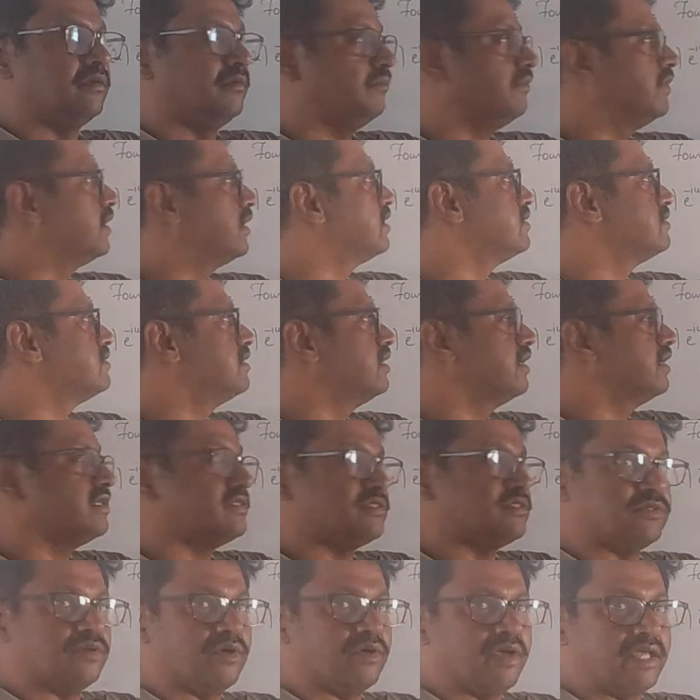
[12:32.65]
because there is
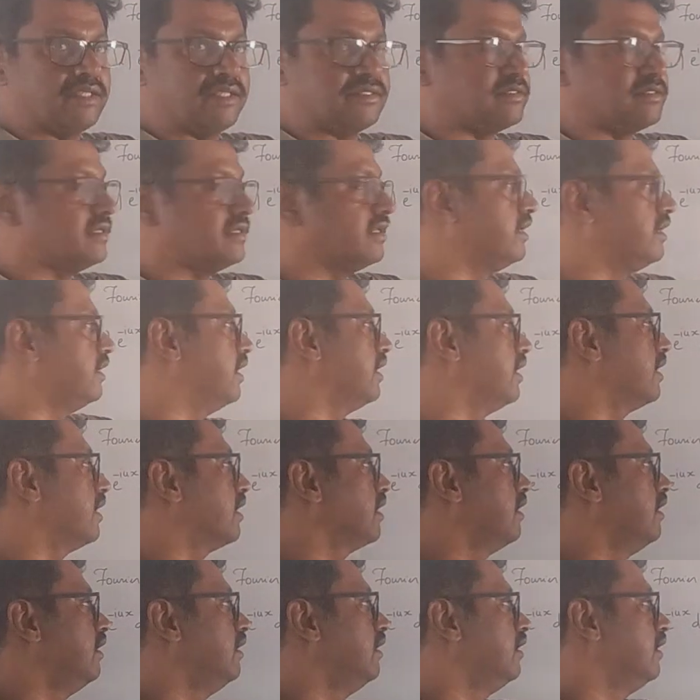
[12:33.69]
no answer here.
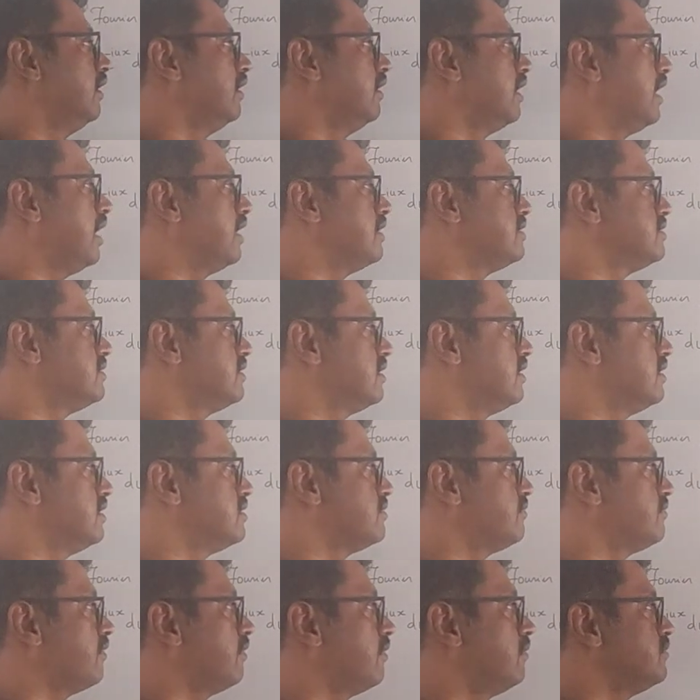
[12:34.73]
Answer is
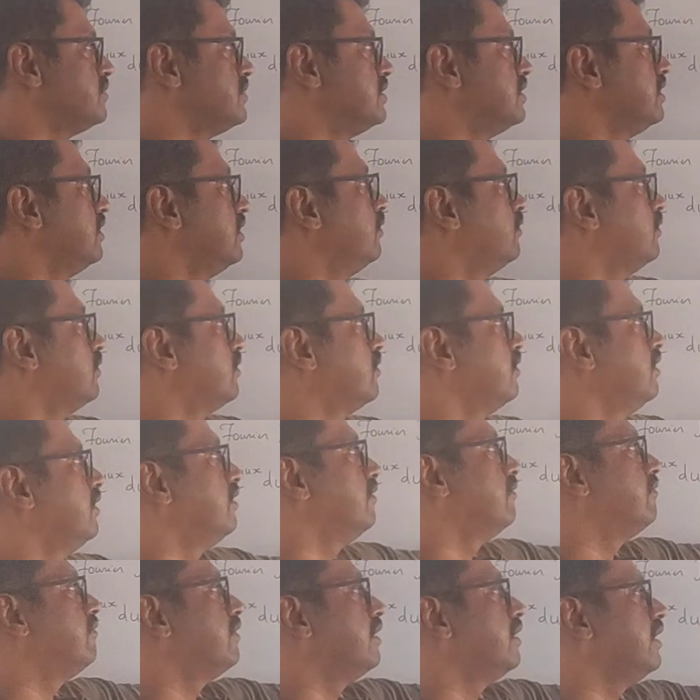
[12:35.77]
from 0 to
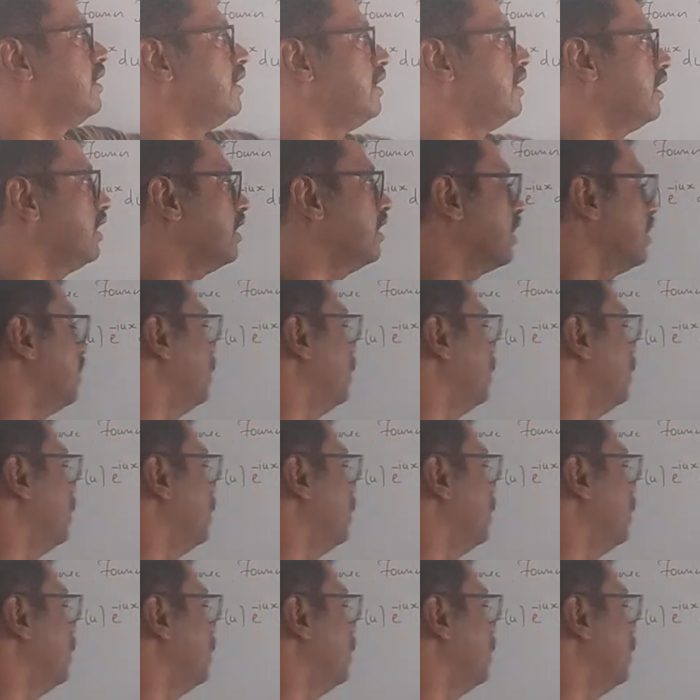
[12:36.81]
infinity.